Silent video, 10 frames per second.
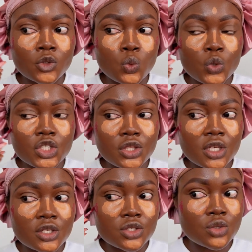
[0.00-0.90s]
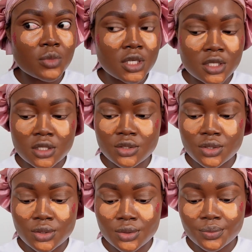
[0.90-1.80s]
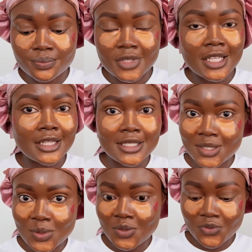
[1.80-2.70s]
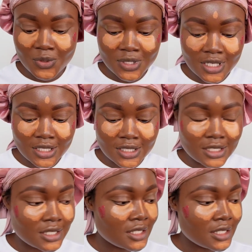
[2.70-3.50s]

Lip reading: which things to mix. So this is one of those things.